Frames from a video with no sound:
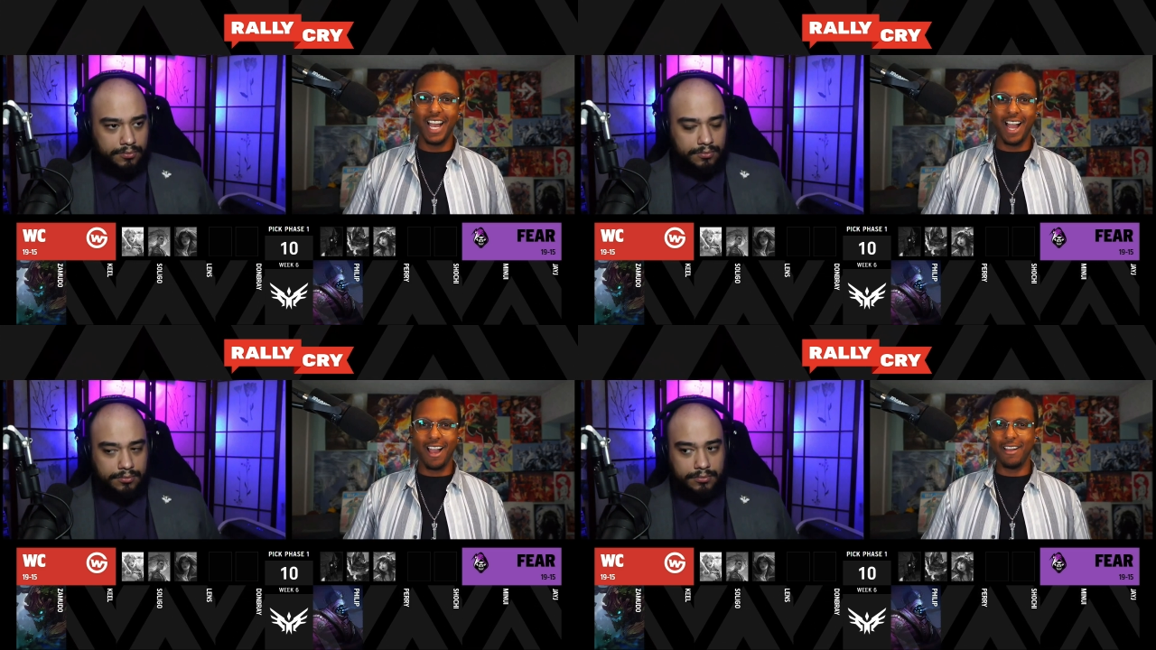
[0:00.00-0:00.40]

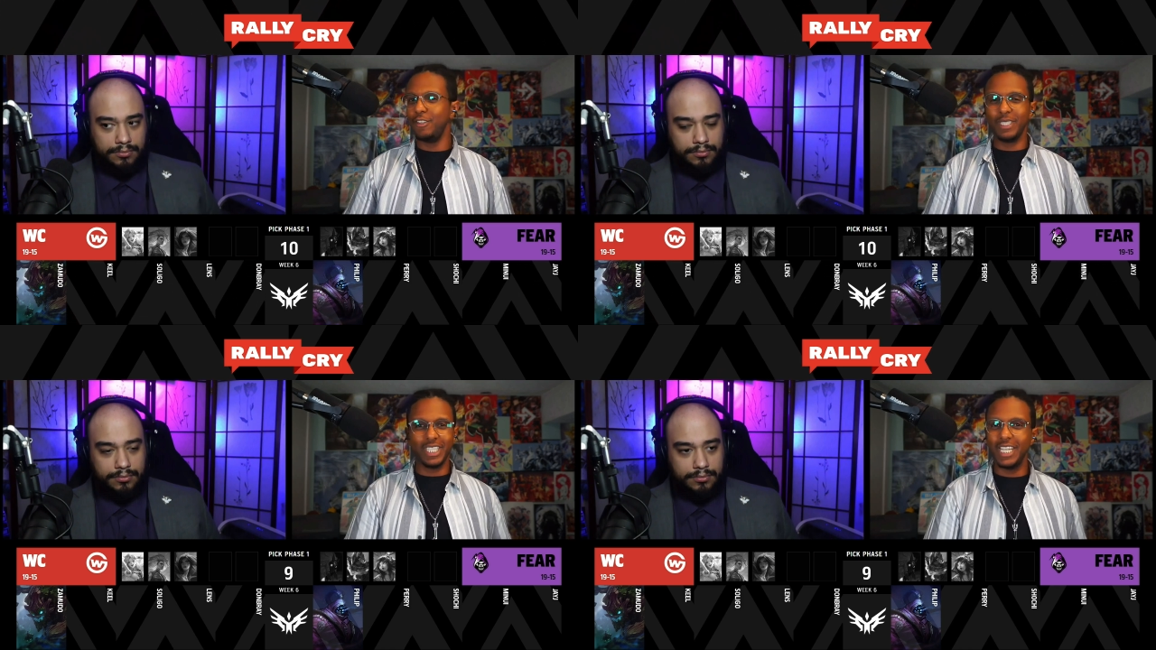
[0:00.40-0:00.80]
Speaker 1: Uh, you've
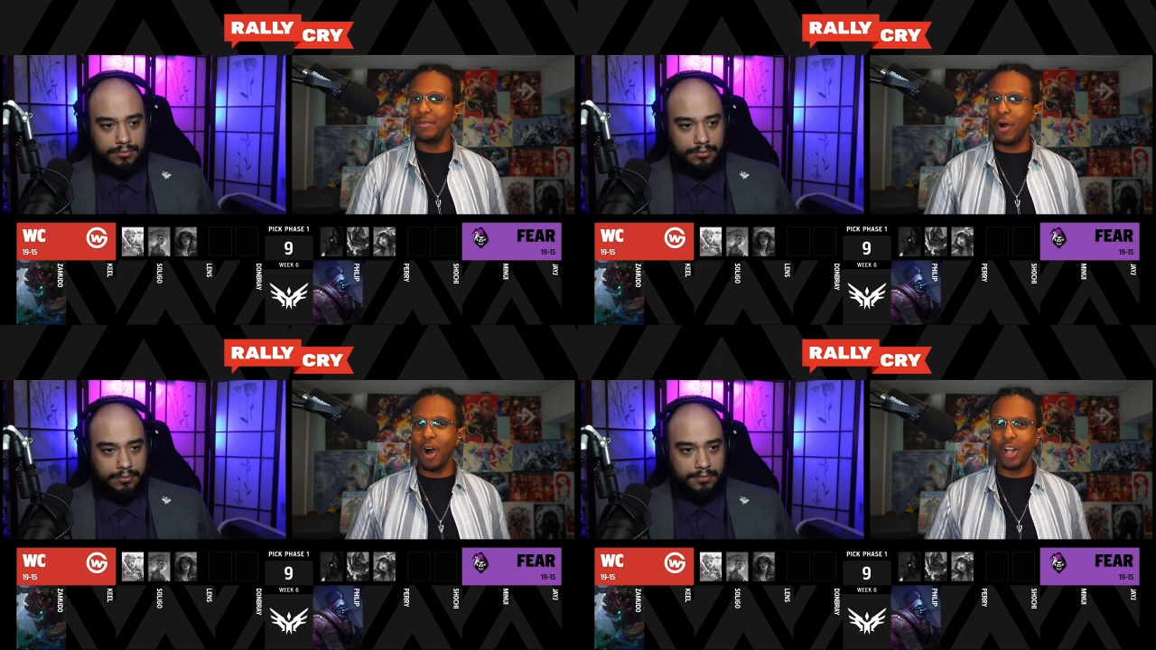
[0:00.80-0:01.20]
been seeing
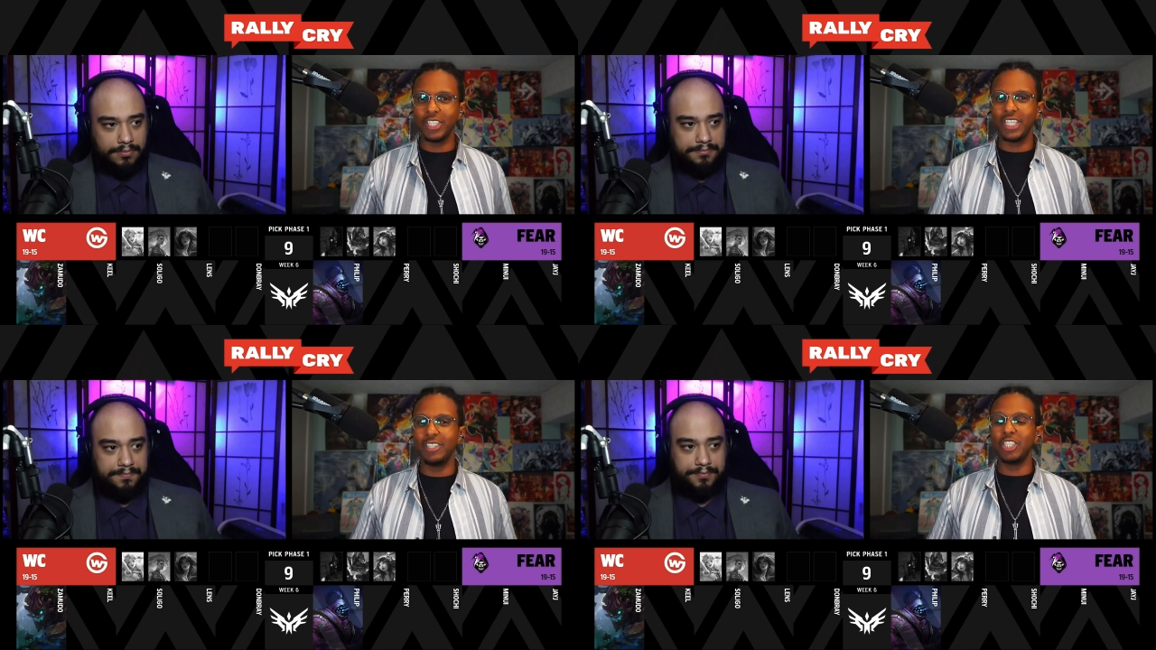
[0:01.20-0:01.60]
him all
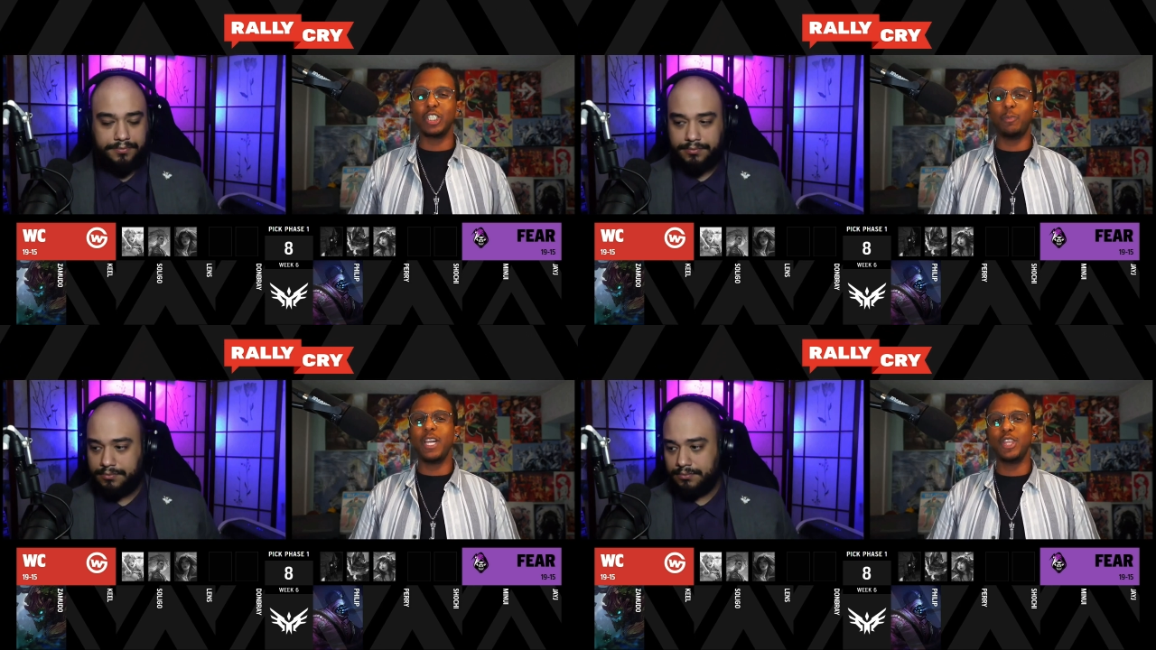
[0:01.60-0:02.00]
year,
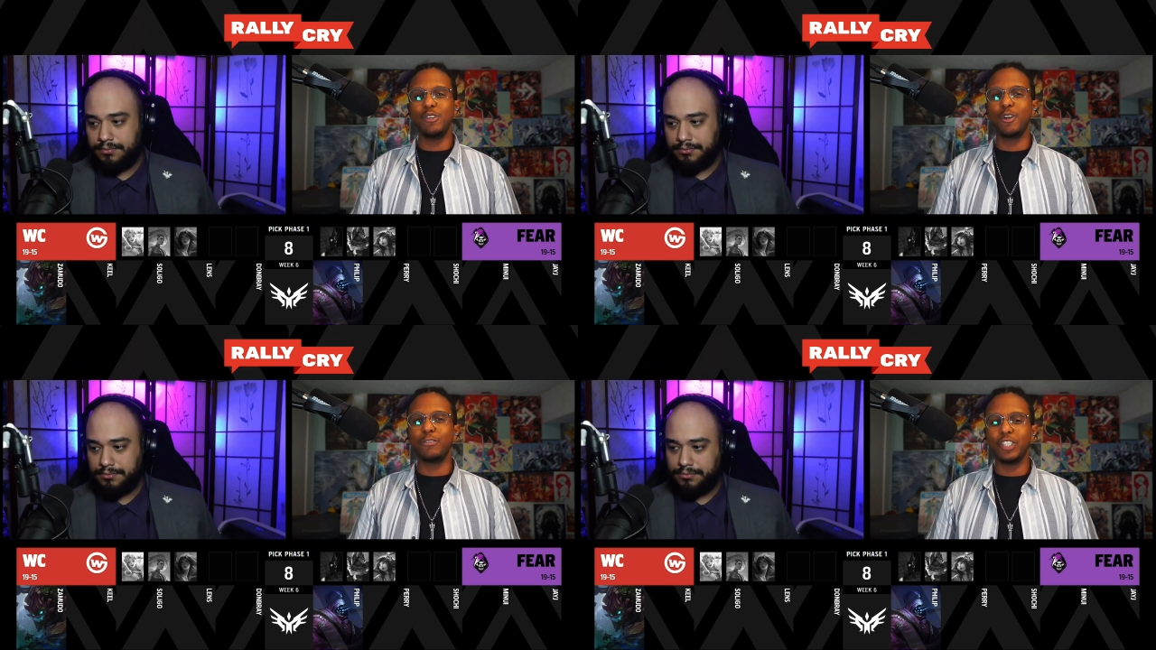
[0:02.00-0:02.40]
despite the
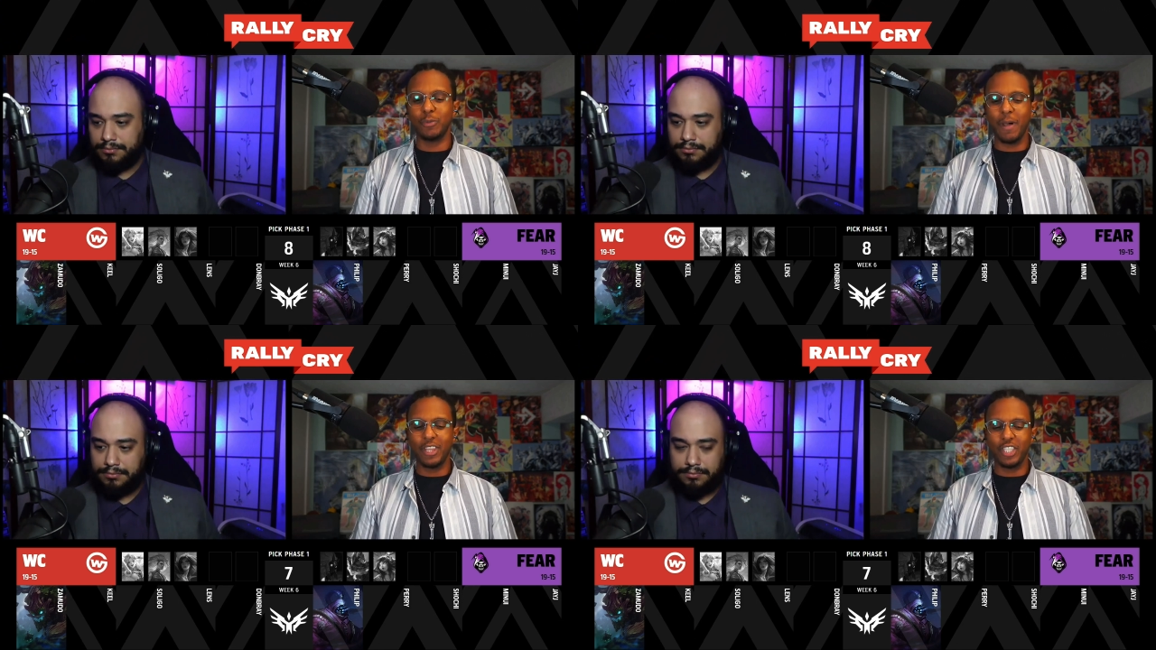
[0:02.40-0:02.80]
nerfs,
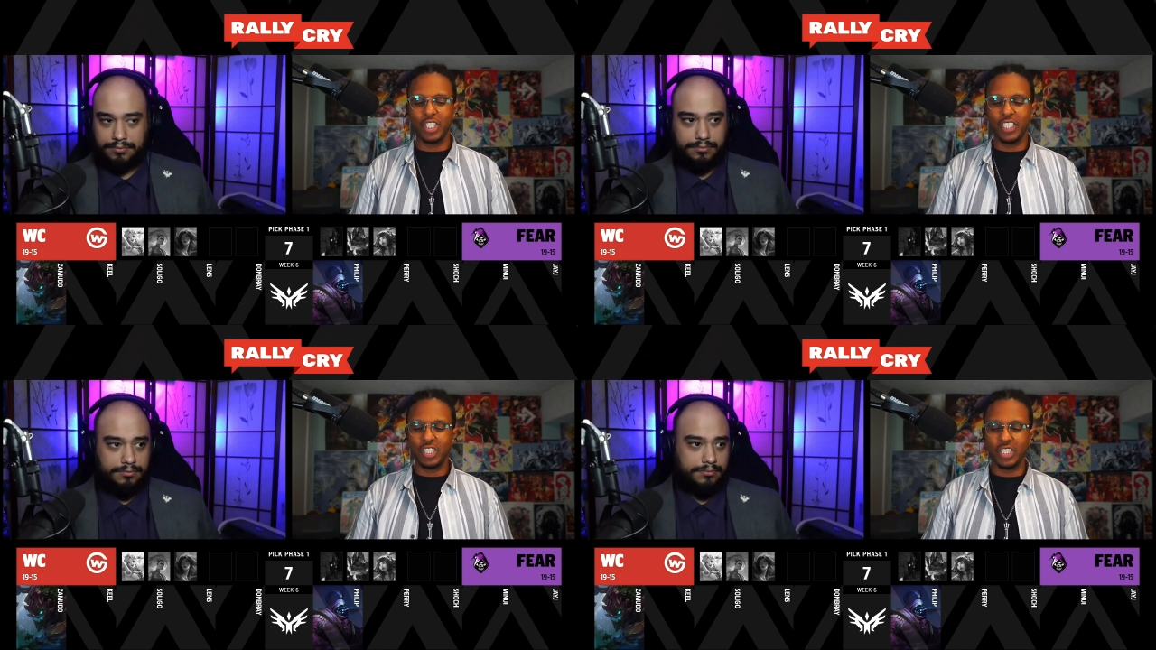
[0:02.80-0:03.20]
despite the
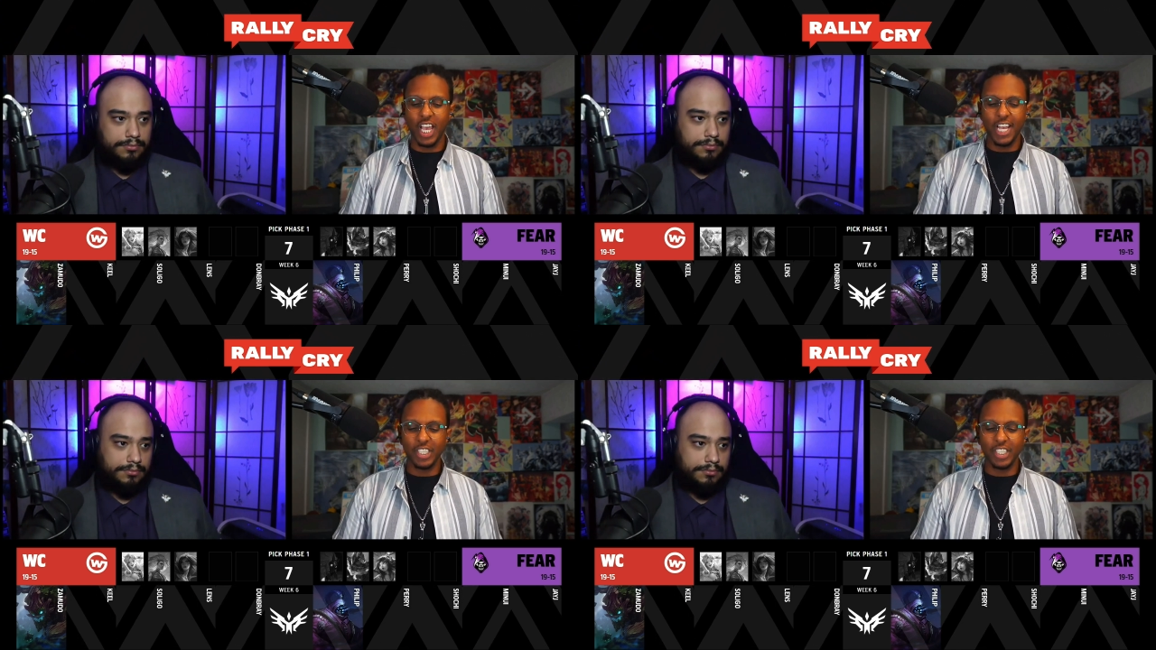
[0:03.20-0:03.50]
changes.